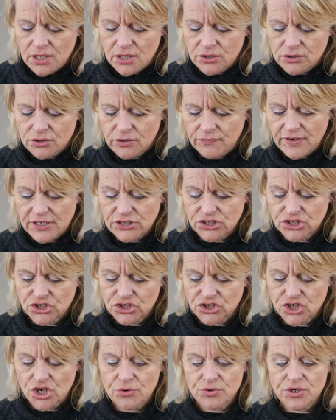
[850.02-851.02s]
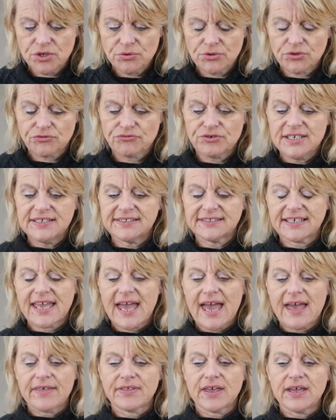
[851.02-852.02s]
So if I just show you three
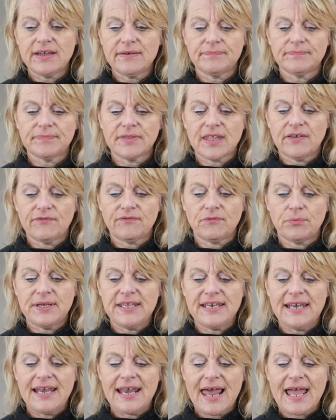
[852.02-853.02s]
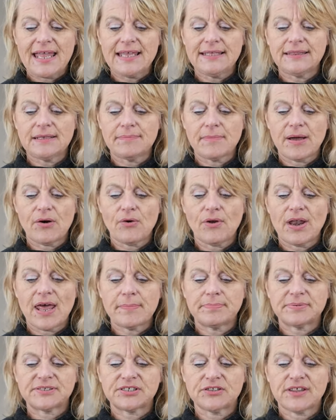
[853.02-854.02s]
together, if we line them all
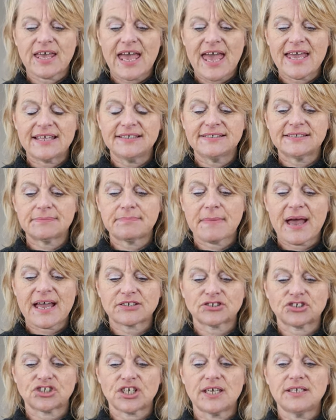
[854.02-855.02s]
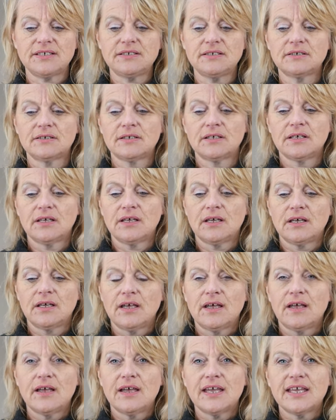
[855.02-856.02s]
up so the heads are matching,
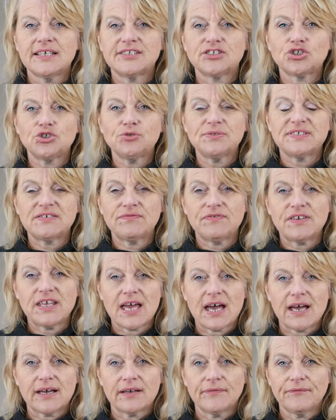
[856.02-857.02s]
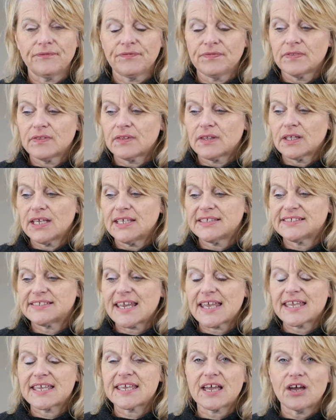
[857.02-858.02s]
it's too severe. It's
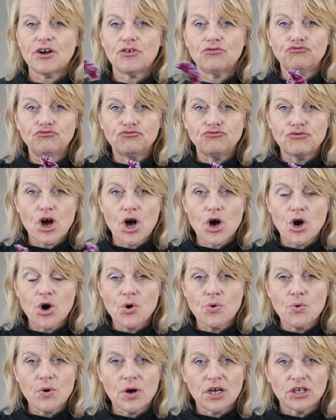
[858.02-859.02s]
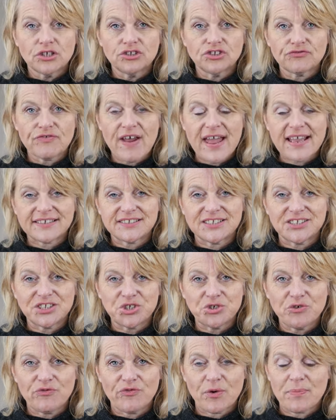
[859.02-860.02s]
like a row directing
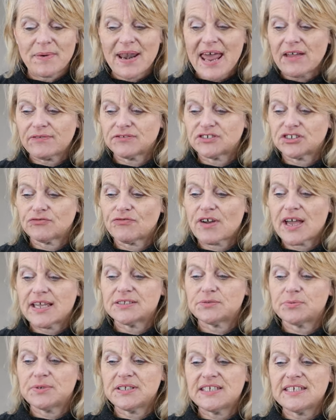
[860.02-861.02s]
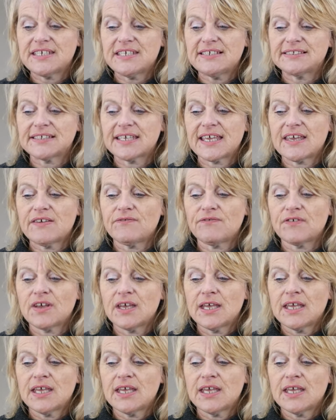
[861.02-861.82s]
you from left to right. We need to give